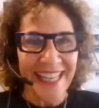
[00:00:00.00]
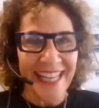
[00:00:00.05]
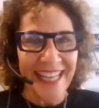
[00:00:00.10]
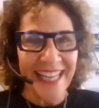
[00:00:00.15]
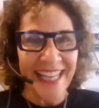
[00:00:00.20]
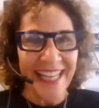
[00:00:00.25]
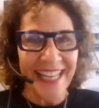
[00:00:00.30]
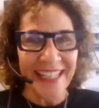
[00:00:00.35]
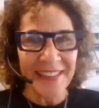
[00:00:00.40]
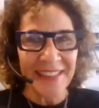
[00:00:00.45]

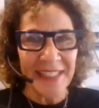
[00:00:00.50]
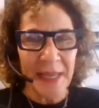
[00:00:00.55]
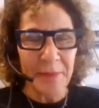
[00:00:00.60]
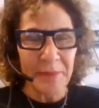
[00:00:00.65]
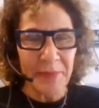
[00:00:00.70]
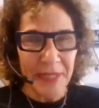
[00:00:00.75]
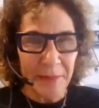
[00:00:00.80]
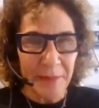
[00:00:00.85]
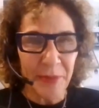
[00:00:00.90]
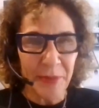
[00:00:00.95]
and
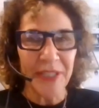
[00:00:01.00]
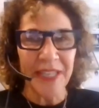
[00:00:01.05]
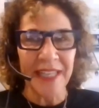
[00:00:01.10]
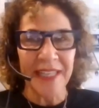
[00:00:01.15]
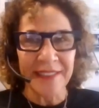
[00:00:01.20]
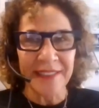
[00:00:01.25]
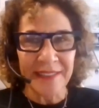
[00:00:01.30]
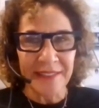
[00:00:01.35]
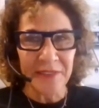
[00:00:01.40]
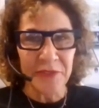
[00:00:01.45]
that people
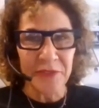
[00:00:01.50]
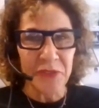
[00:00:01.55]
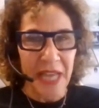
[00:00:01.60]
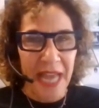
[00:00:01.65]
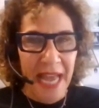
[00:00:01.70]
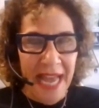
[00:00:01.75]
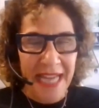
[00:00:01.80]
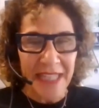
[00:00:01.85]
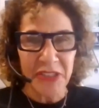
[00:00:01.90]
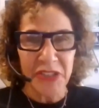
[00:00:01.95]
can
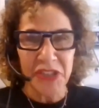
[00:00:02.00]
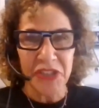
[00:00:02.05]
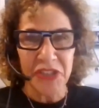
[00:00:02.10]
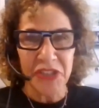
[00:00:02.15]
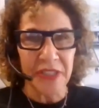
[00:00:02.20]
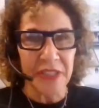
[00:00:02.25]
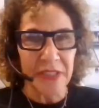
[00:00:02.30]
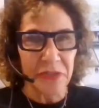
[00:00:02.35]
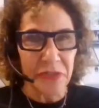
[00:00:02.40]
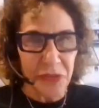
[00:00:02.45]

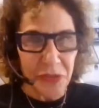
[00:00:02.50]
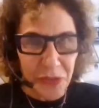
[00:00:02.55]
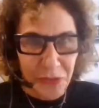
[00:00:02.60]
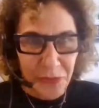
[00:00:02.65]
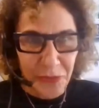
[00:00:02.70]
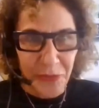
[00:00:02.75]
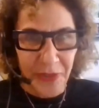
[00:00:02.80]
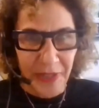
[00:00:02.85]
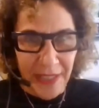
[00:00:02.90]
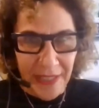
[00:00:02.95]
actually
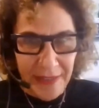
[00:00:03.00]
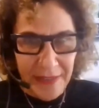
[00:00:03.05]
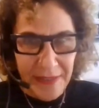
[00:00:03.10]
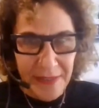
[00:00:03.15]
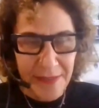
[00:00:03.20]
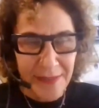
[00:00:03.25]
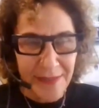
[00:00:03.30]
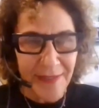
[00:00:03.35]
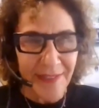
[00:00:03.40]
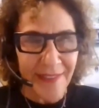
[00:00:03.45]
do
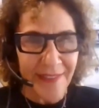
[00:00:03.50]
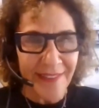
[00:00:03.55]
this,